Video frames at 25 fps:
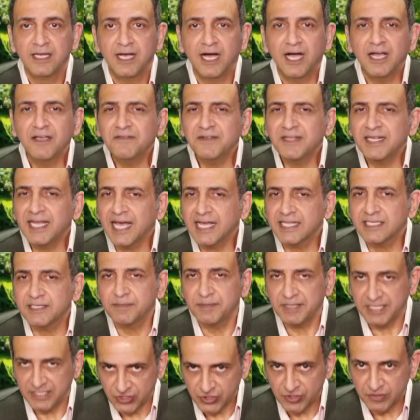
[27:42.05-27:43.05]
I even had a
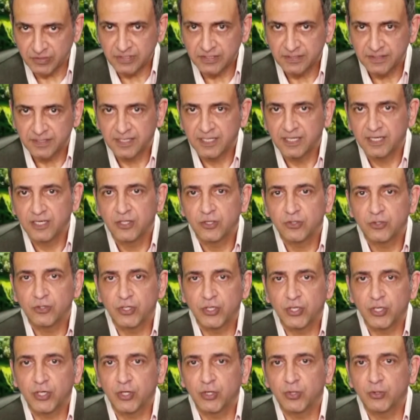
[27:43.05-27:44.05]
patient
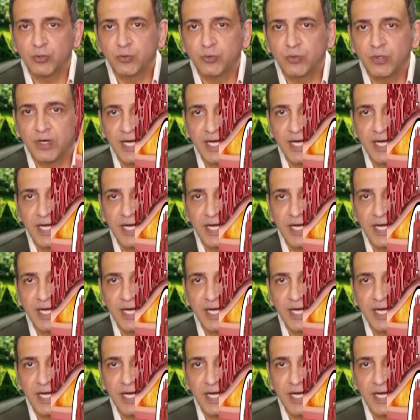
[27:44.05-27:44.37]
who